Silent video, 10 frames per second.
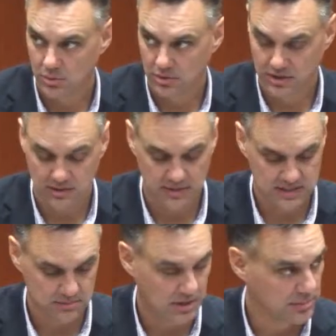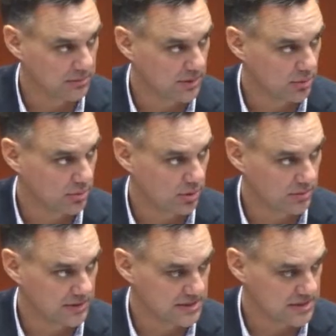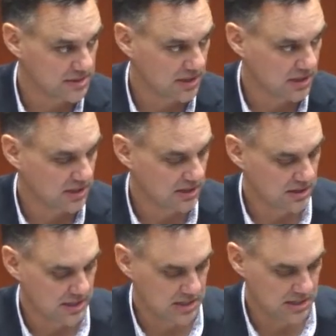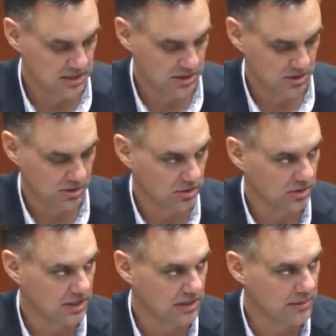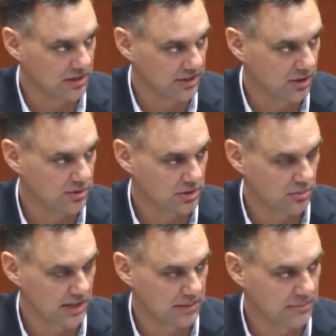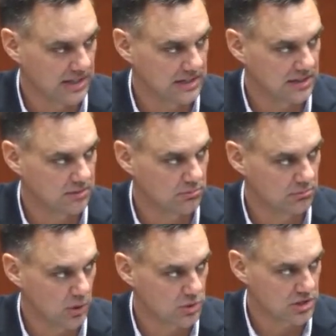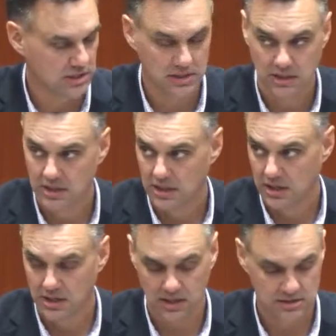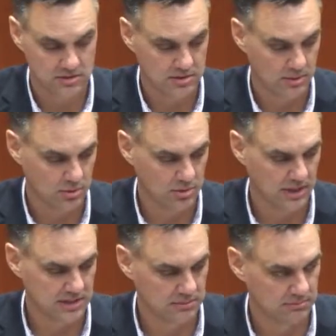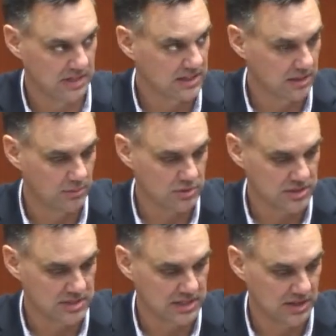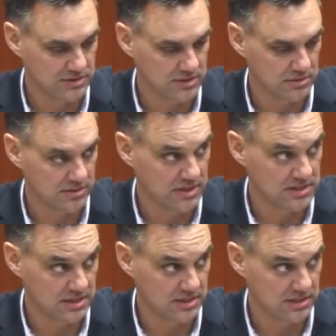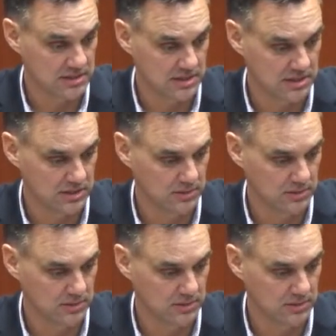We're looking to make some public member appointments. The clerk emailed out a recommended motion. Is there somebody who'd like to make that motion? I see Councillor Thiessen is in the